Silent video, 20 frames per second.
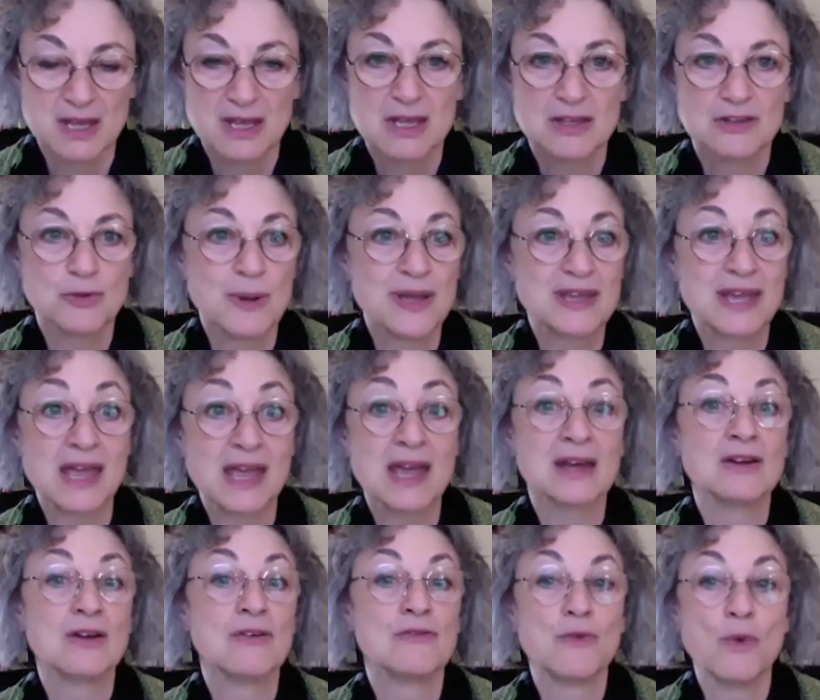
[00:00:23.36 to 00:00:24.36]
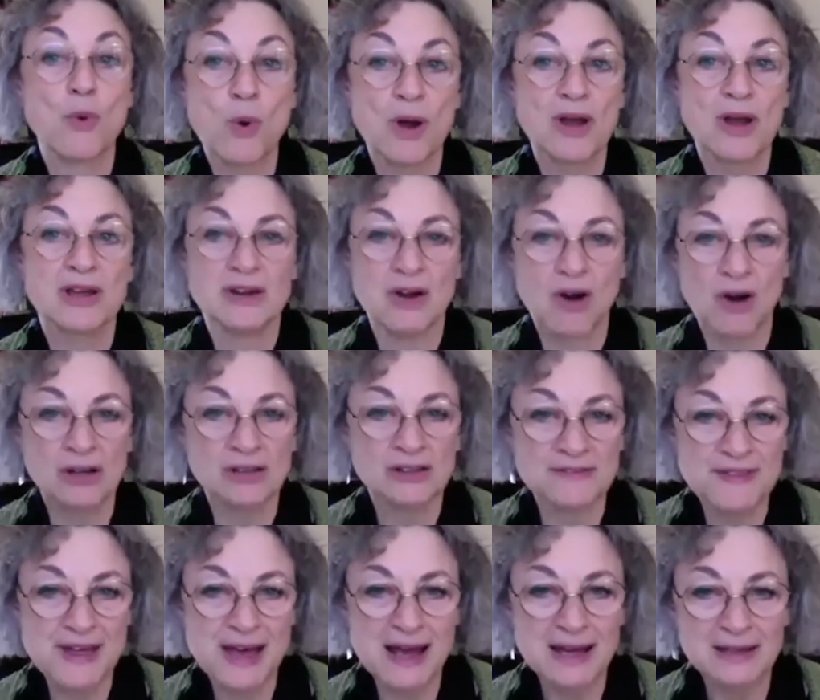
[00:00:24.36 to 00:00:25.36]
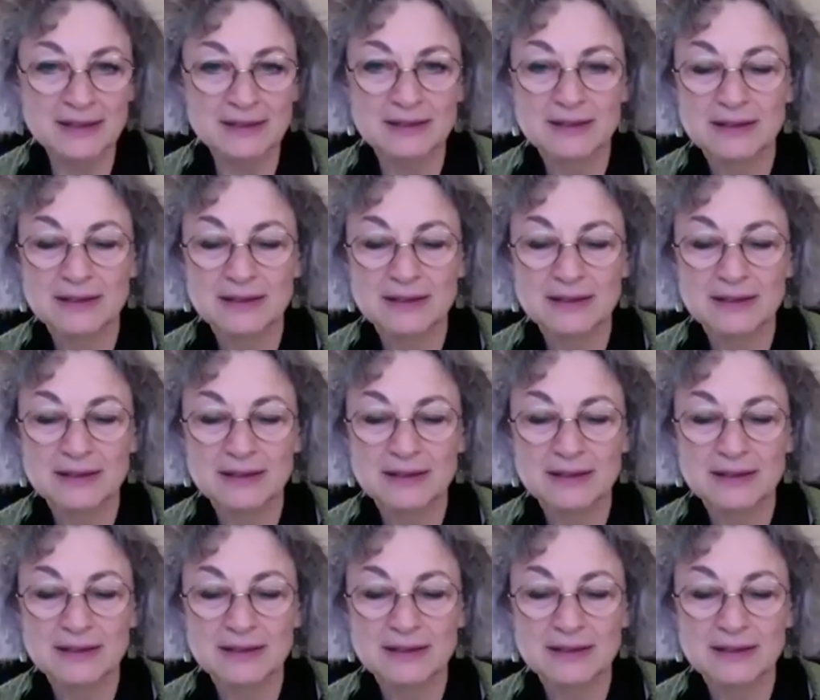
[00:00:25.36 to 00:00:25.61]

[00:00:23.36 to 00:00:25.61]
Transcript: We can't avoid all of that.